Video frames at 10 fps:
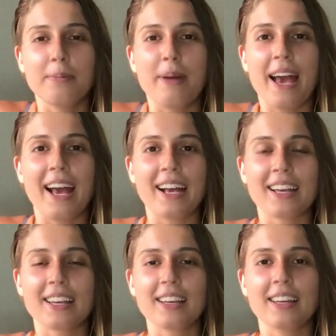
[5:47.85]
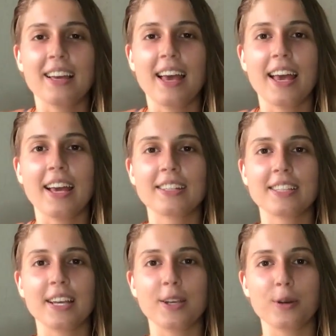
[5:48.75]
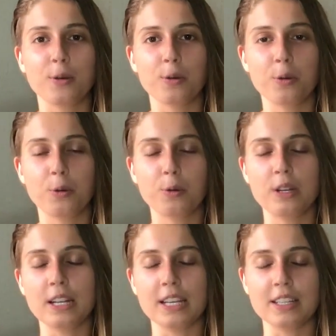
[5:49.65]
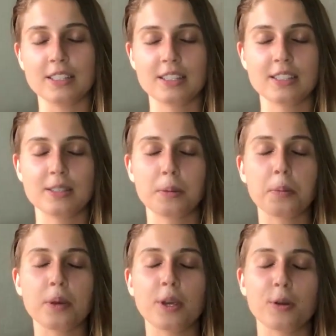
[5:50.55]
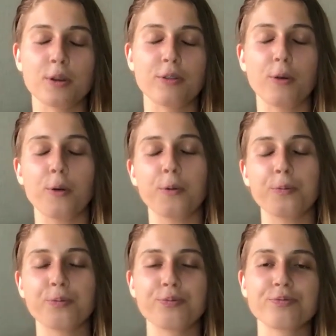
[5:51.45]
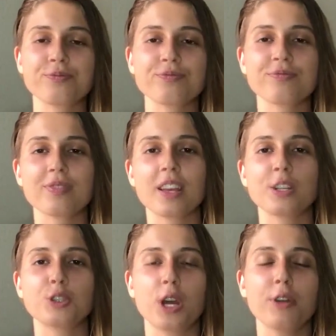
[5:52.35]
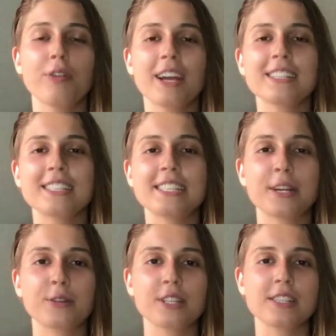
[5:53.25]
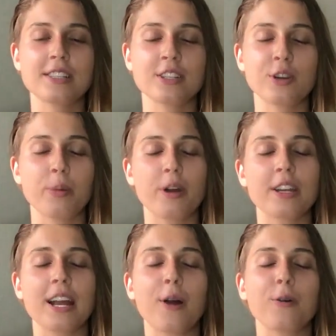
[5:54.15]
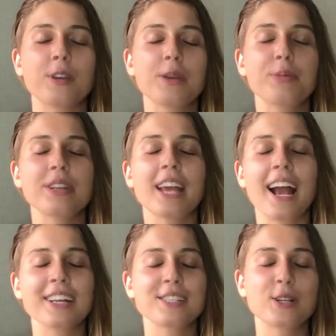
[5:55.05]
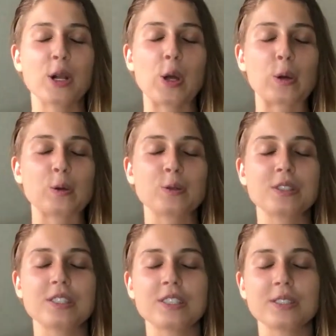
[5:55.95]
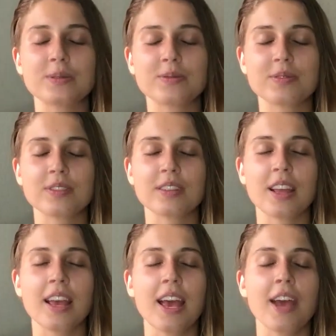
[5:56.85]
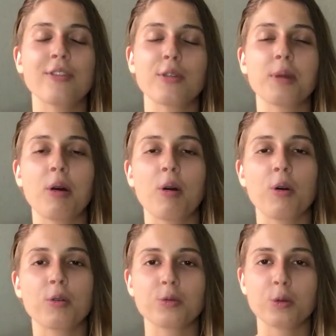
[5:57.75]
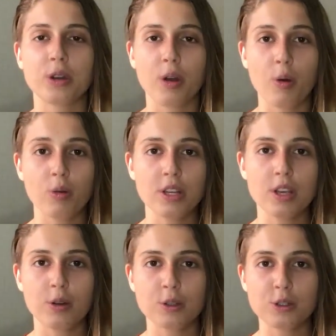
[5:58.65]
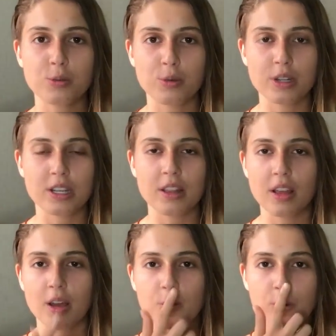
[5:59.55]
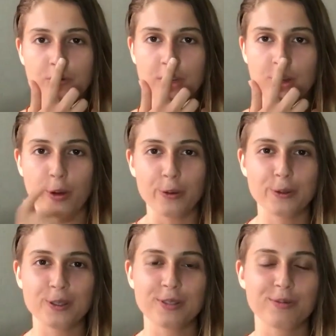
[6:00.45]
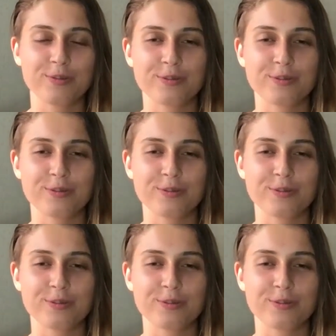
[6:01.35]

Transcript: back, exhale, release. Beautiful. Try to find stillness in your body now, keeping the eyes closed. And from now on, we're only going to breathe with the nose.